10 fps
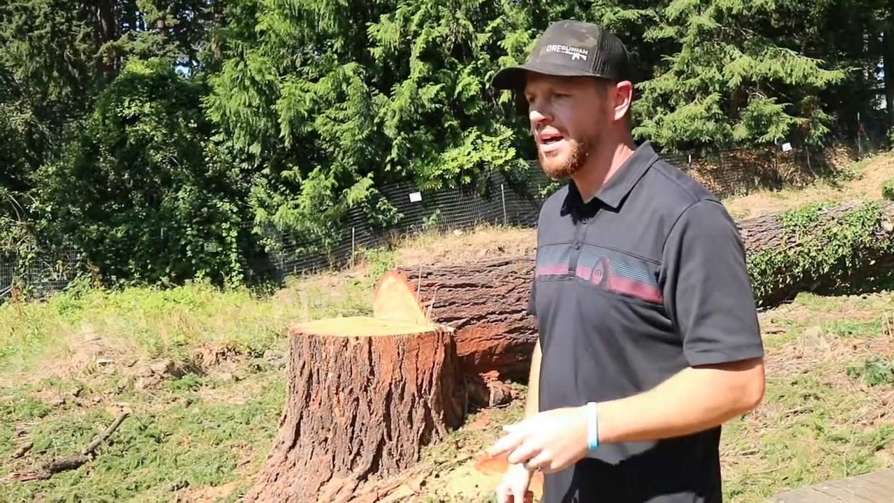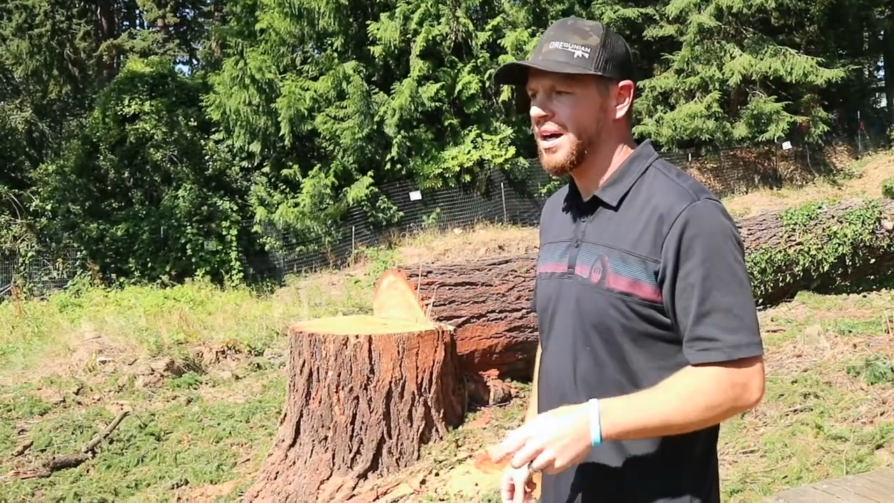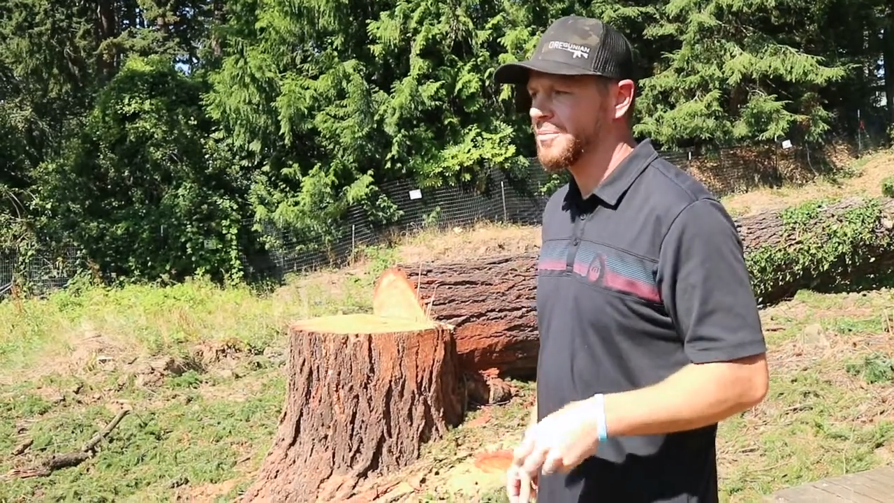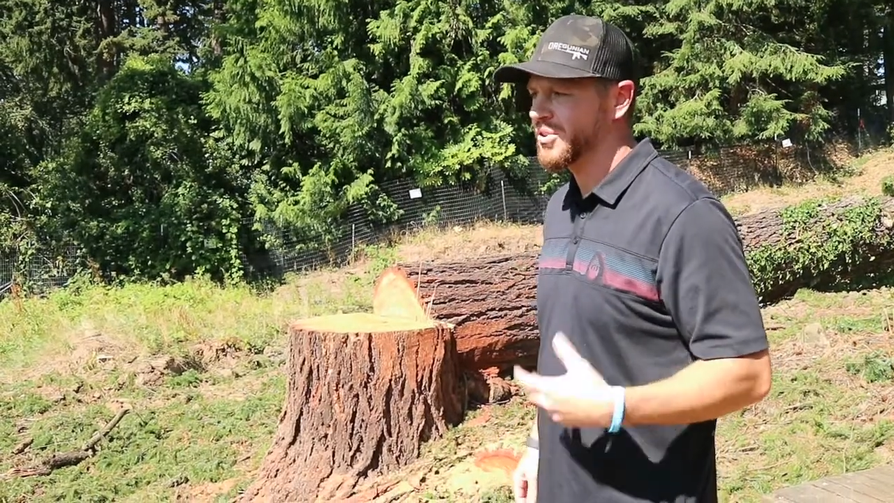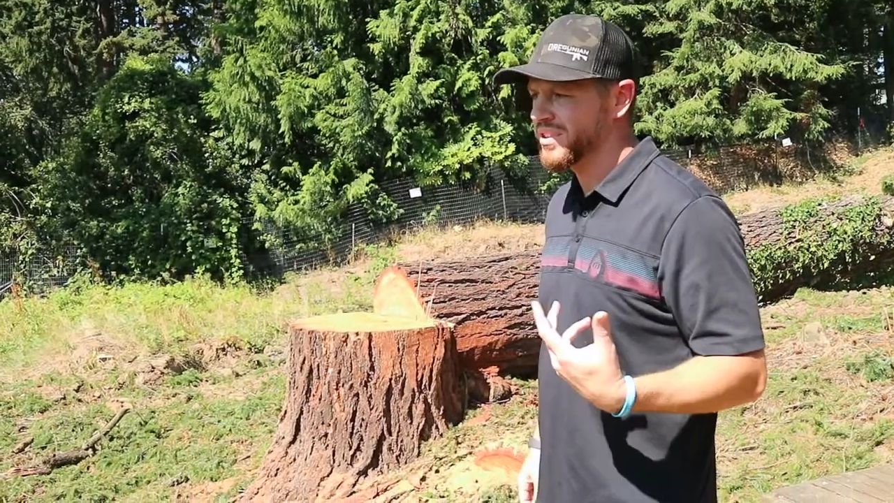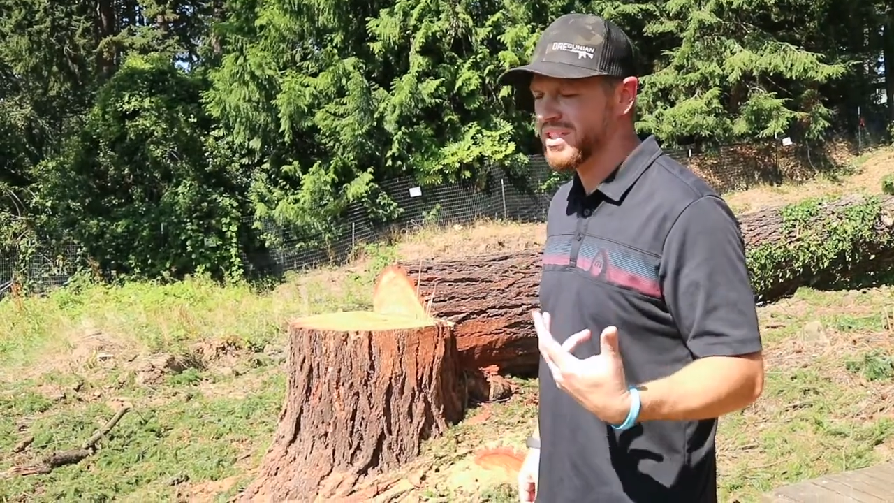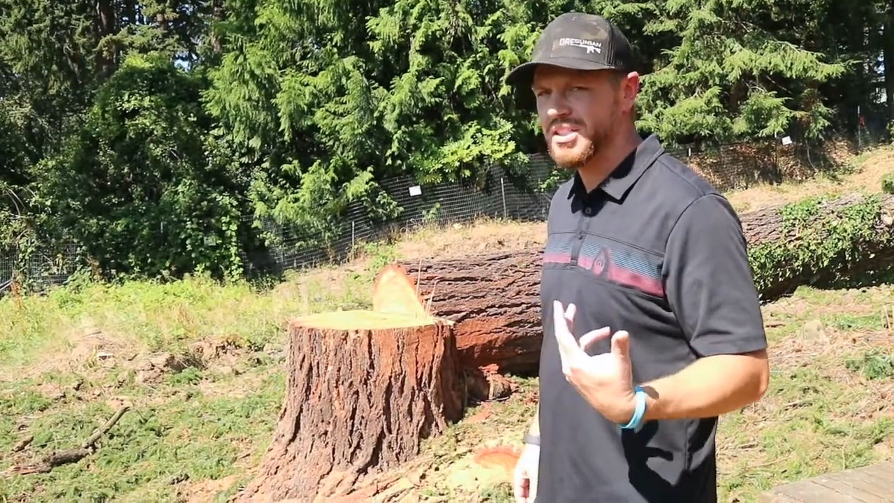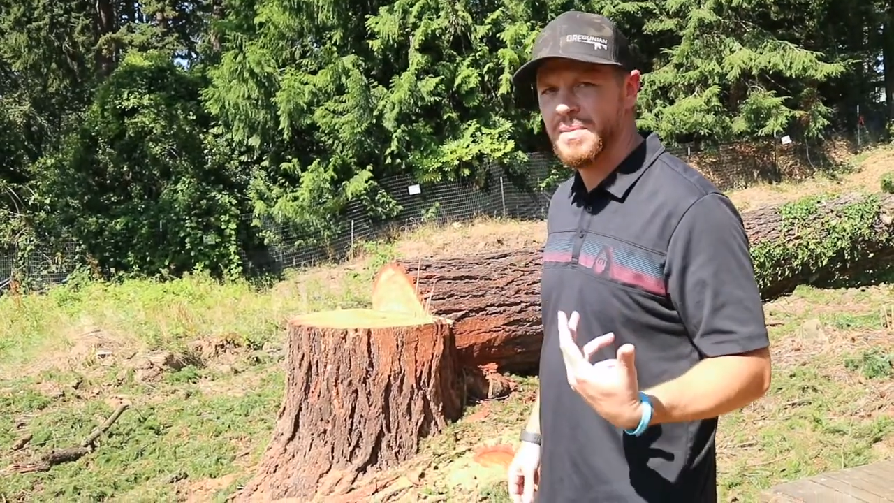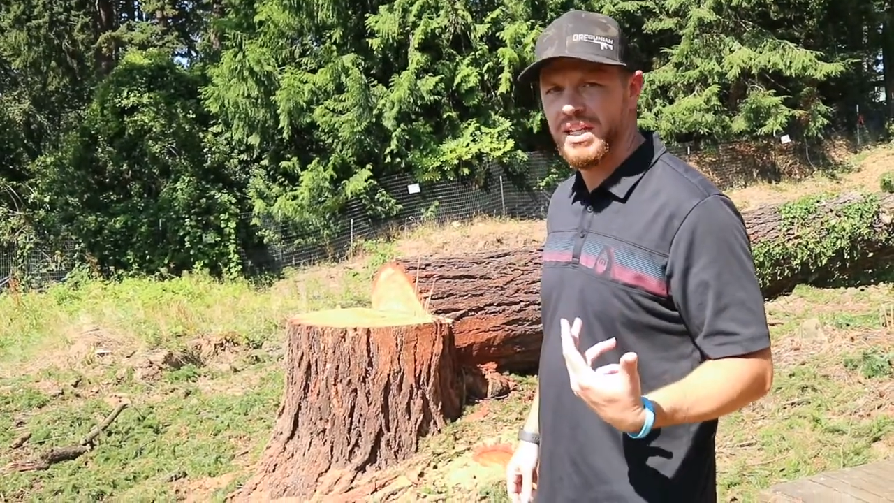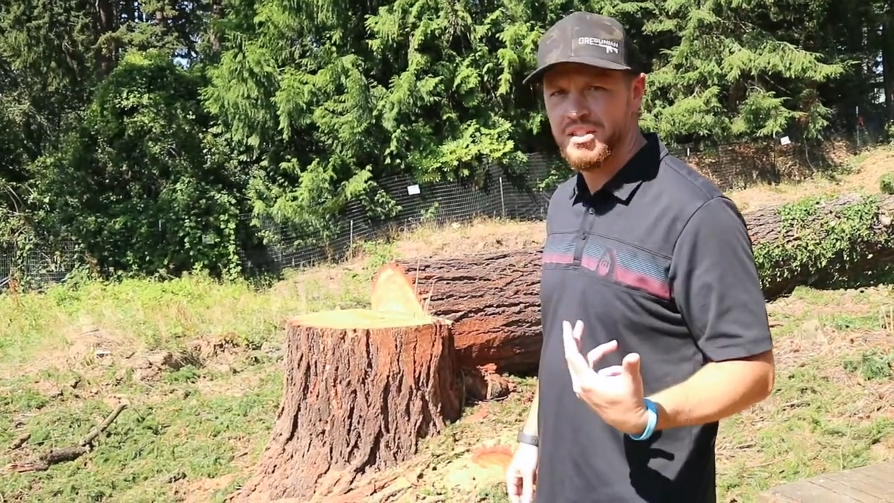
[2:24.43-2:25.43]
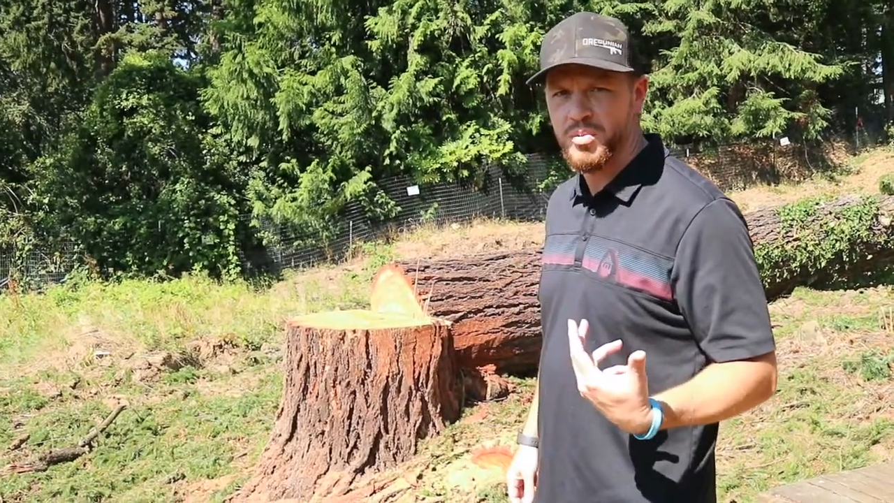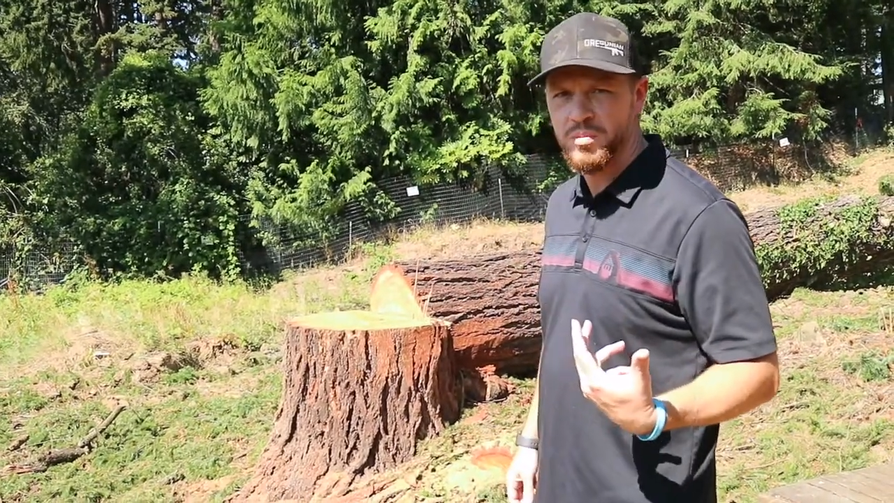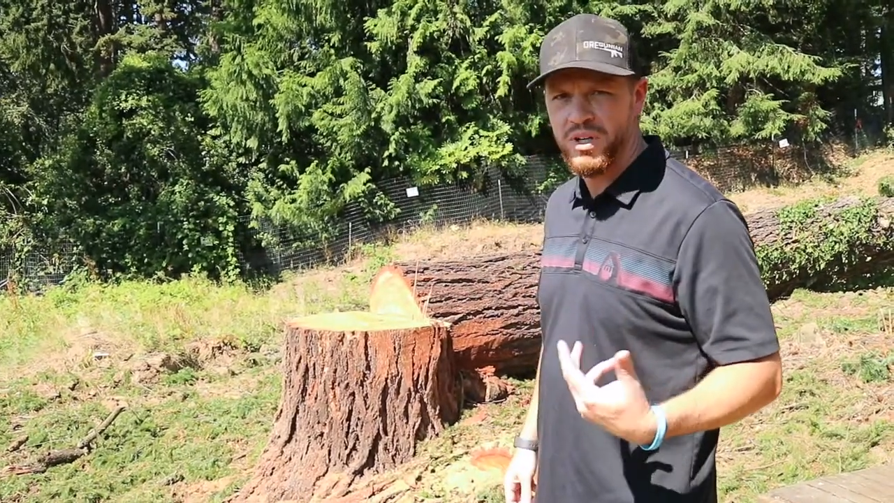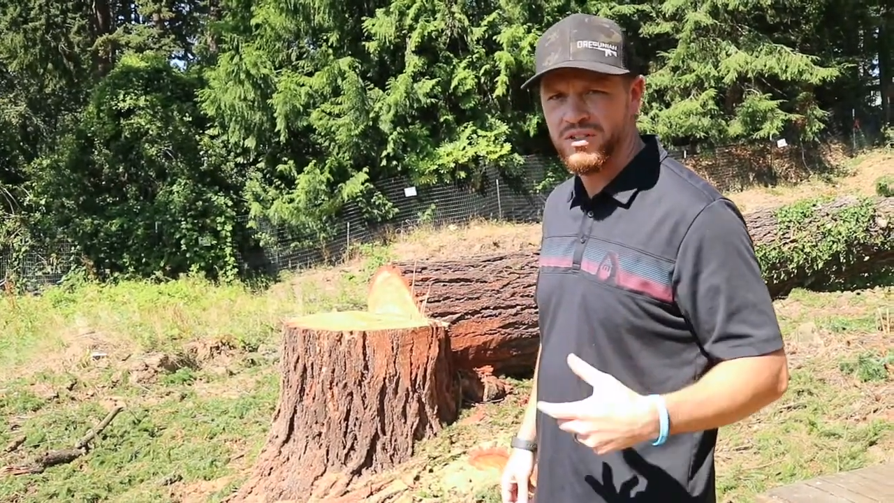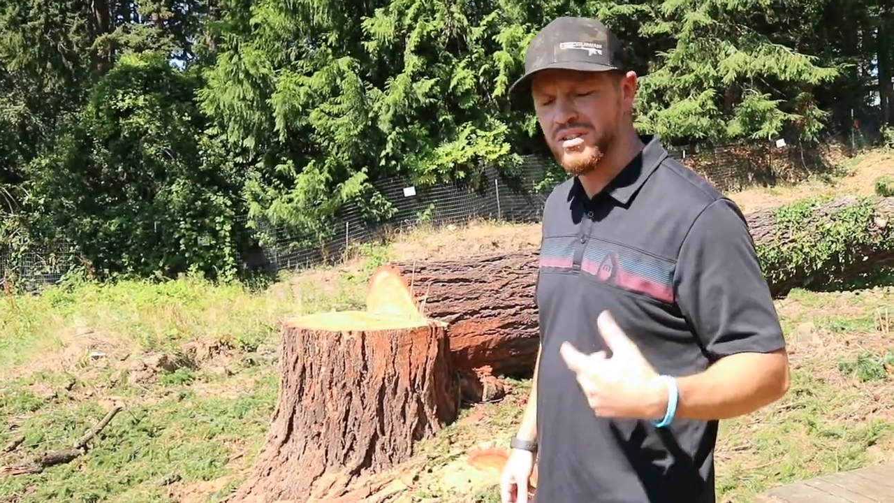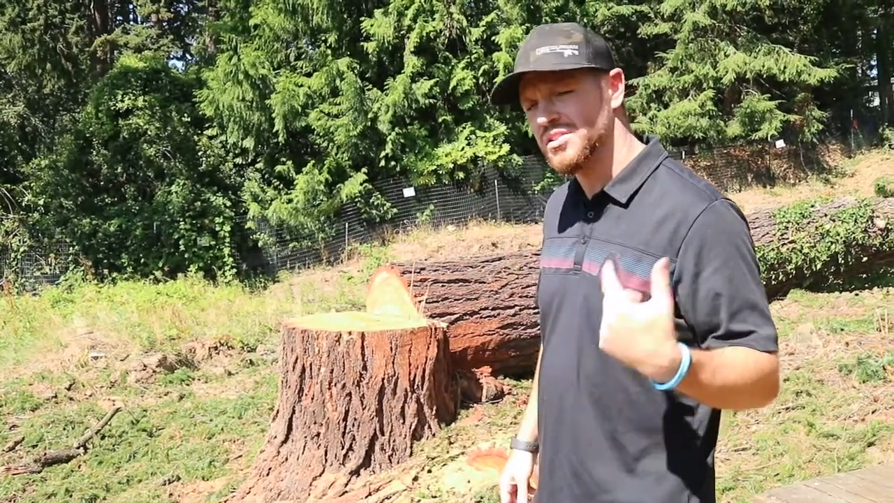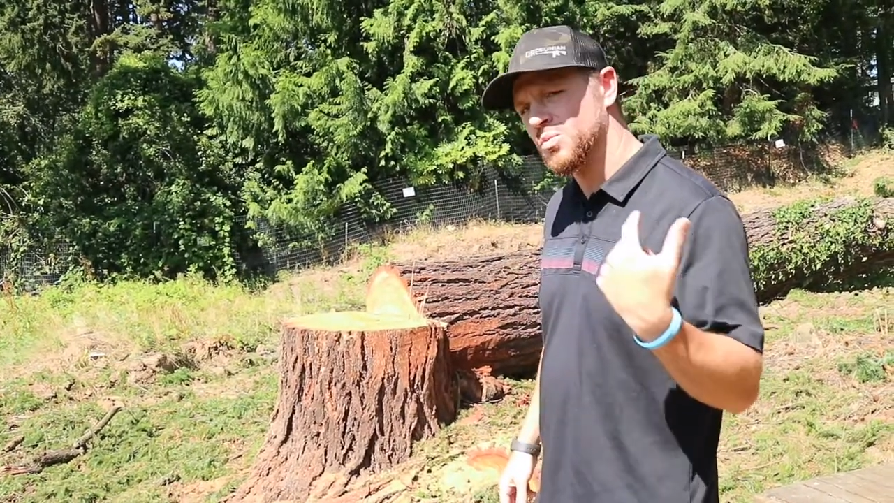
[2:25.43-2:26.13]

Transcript: Um, so the city's making us put piers in.